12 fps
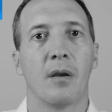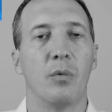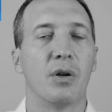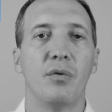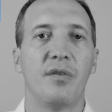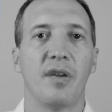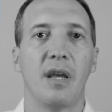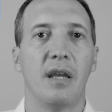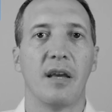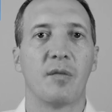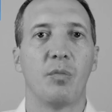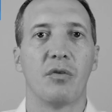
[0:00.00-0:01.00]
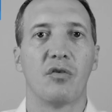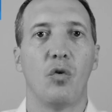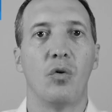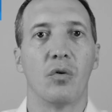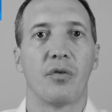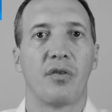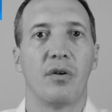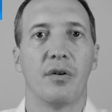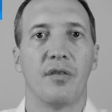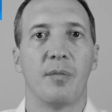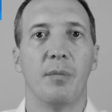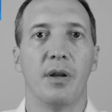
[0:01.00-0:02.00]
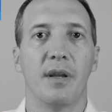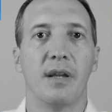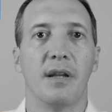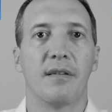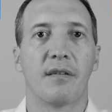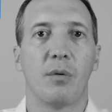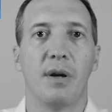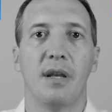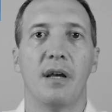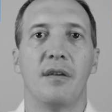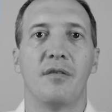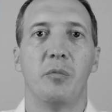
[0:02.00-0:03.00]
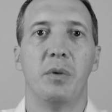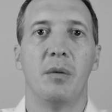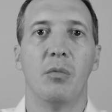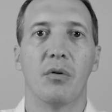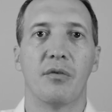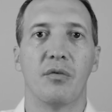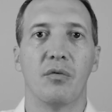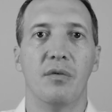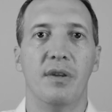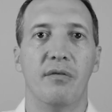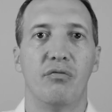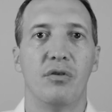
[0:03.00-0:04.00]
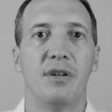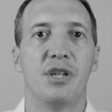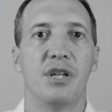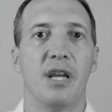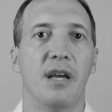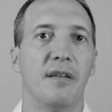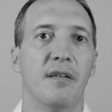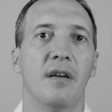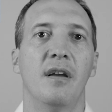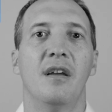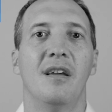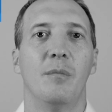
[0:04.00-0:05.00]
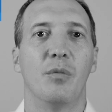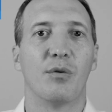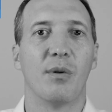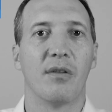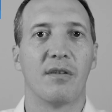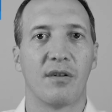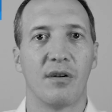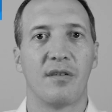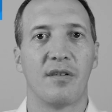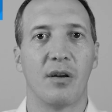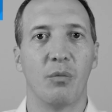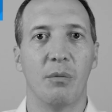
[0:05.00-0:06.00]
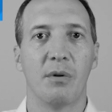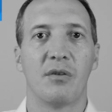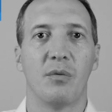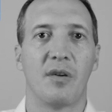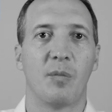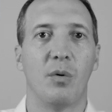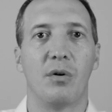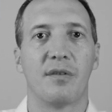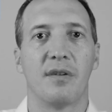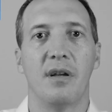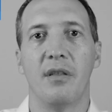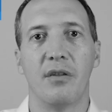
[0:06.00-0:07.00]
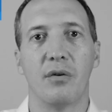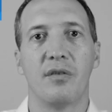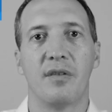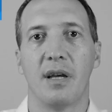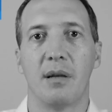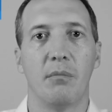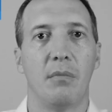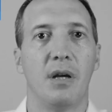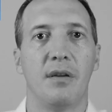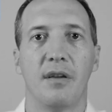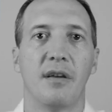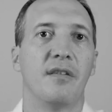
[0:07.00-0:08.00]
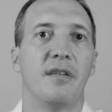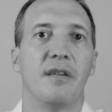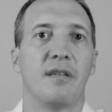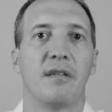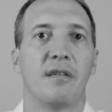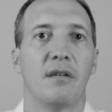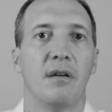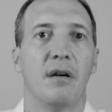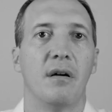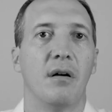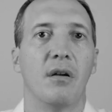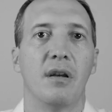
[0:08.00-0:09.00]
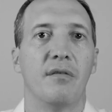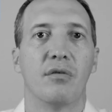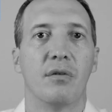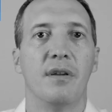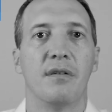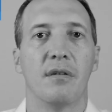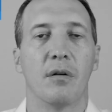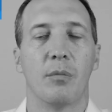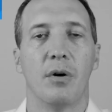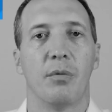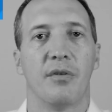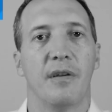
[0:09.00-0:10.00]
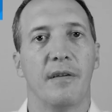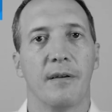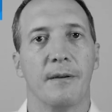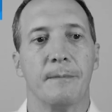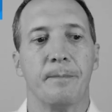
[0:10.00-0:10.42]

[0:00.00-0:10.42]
We could say export all slots, but it's quite nice to be able to differentiate between the slots that we want to export and those that might exist only for internal purposes.